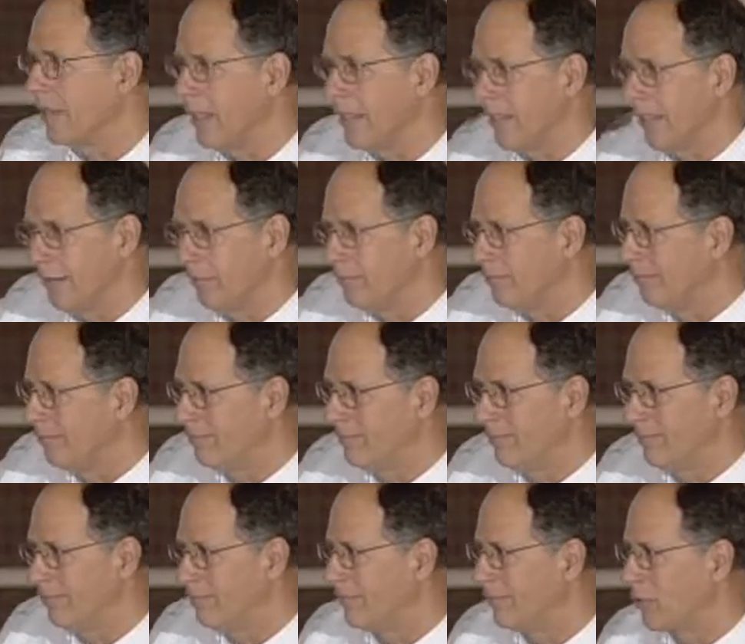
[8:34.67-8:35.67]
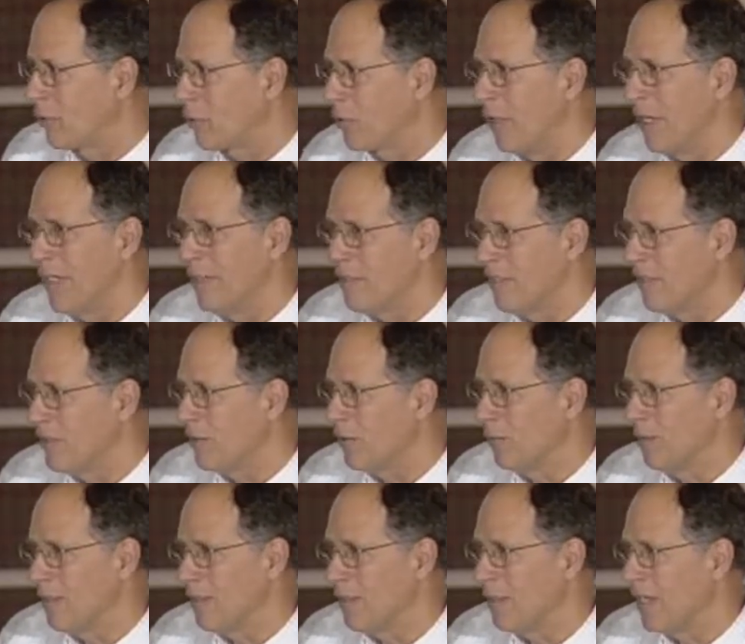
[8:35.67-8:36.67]
getting crazy. So
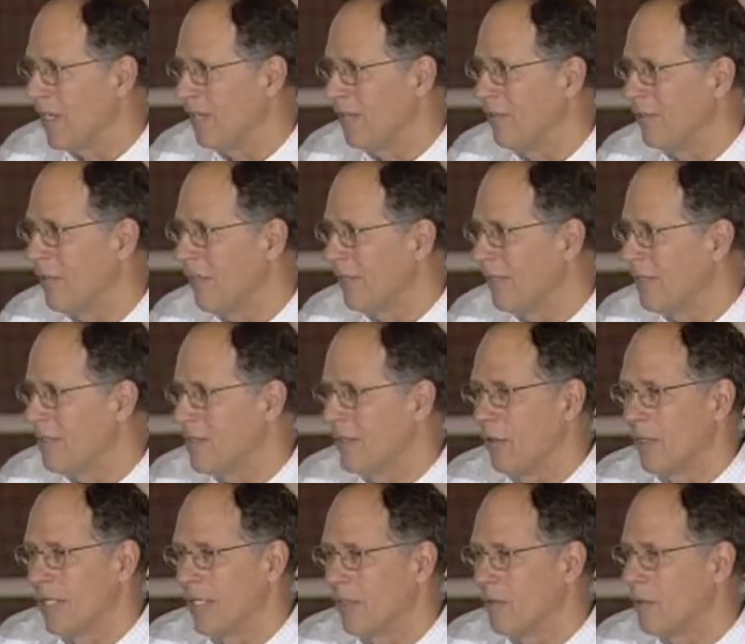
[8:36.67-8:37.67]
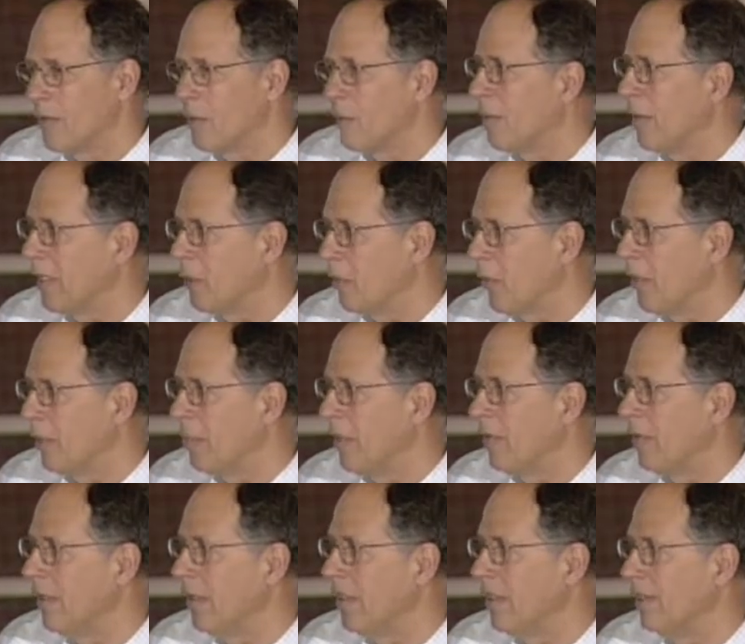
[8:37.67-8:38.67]
we just had to finally say, okay, let's just pick one
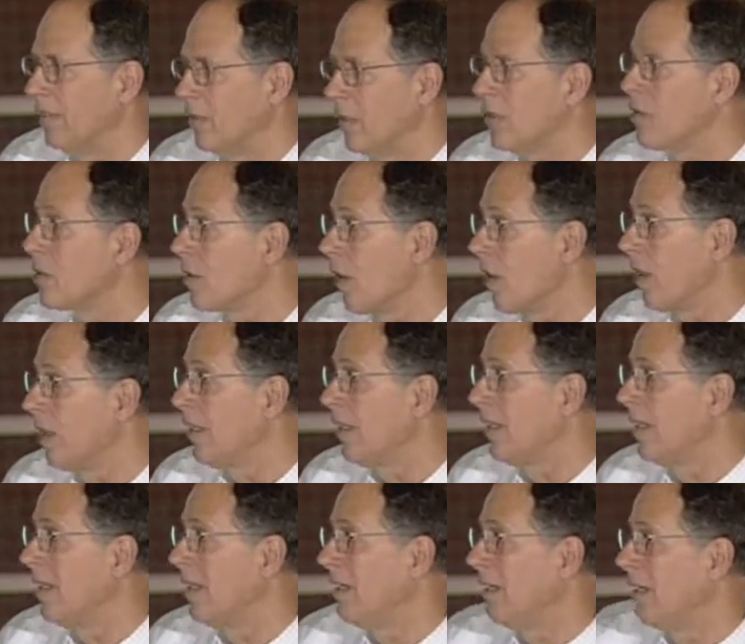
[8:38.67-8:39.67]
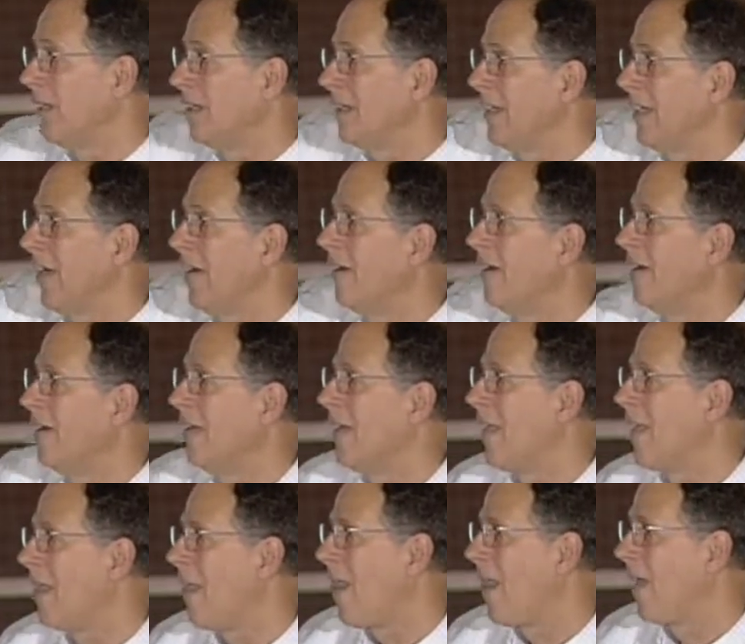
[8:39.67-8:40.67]
building to start. Yeah.
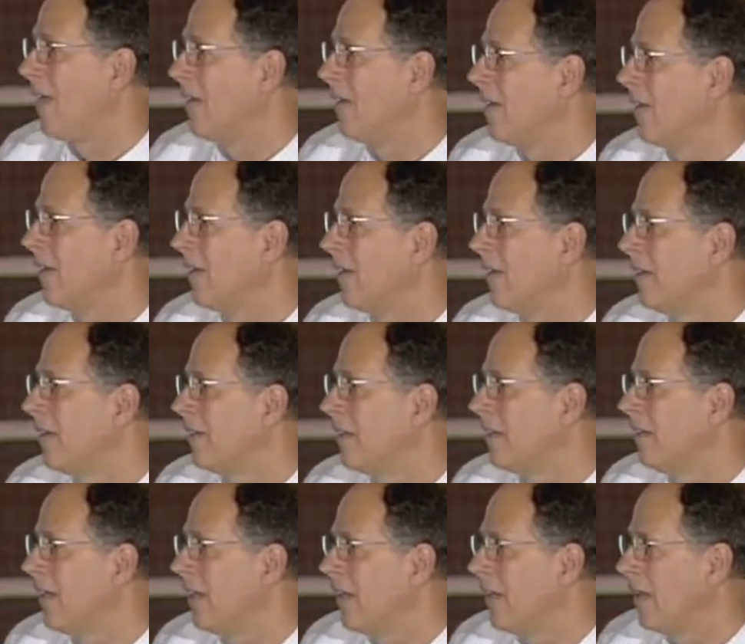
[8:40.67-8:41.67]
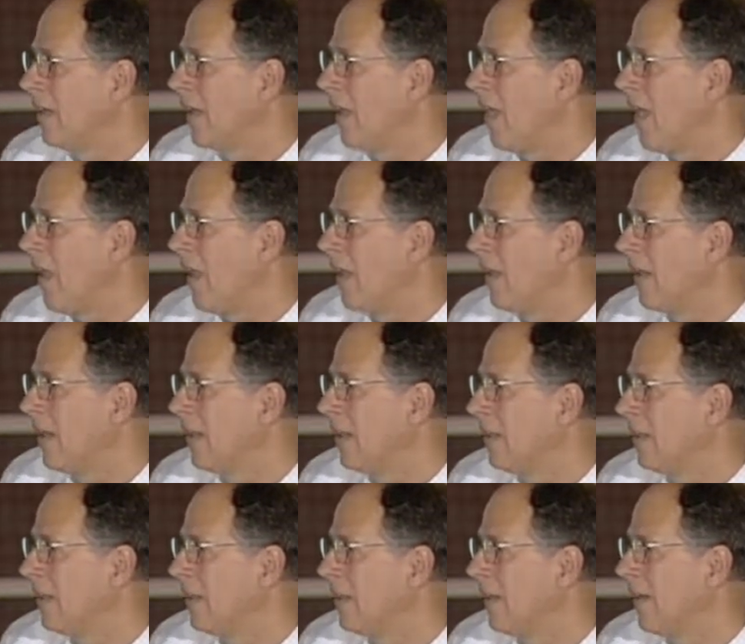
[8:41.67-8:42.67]
On the retention studies,
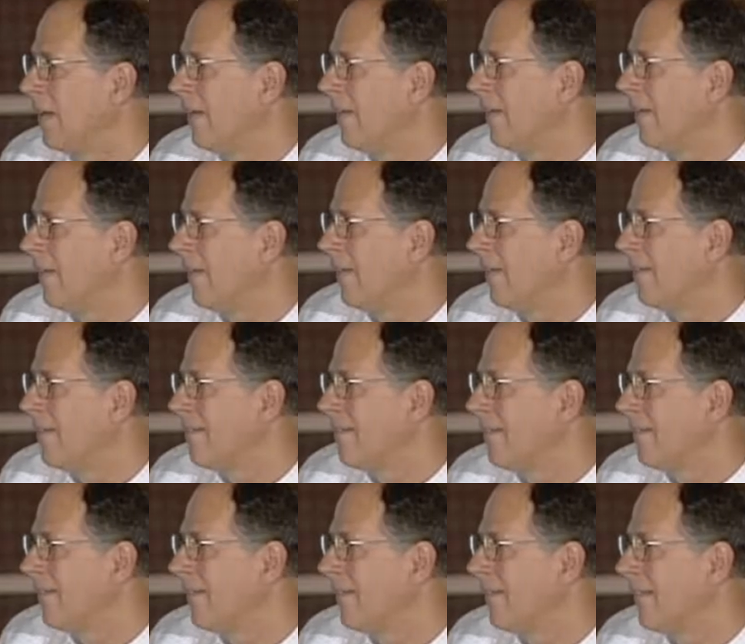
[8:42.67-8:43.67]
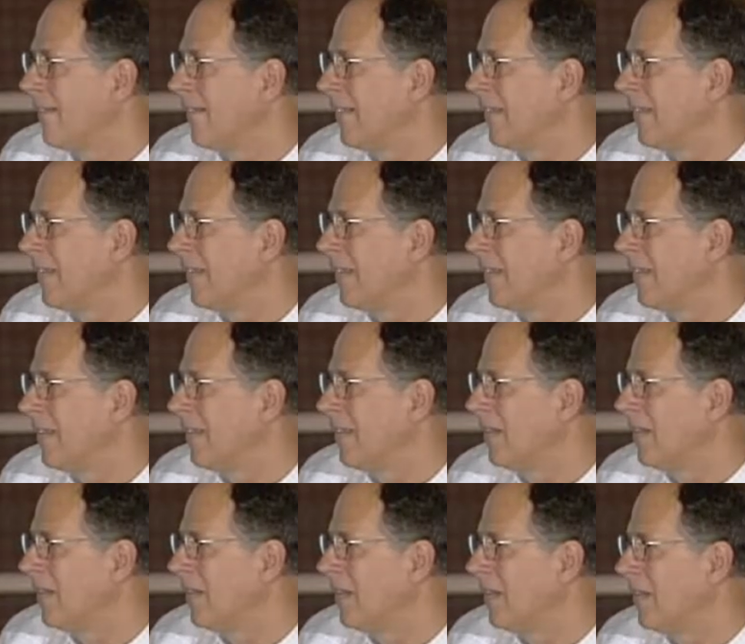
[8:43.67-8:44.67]
were um, any
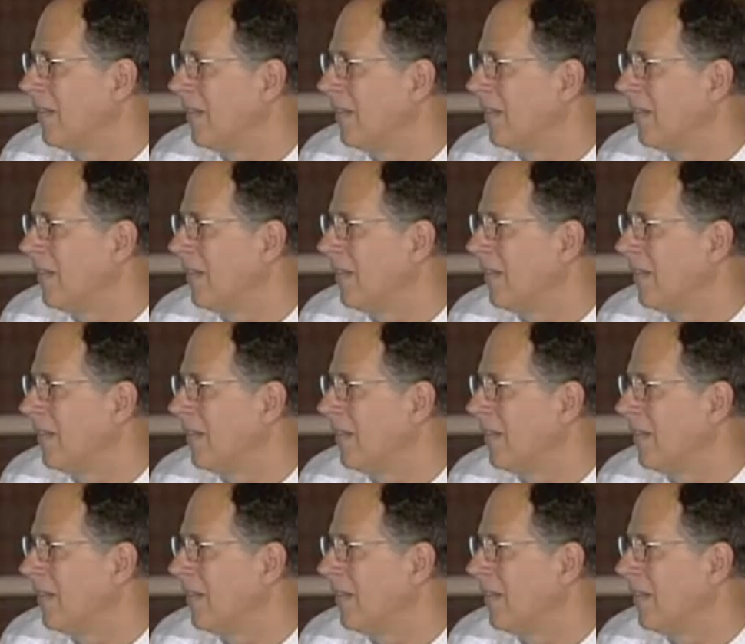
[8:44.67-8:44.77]
of the,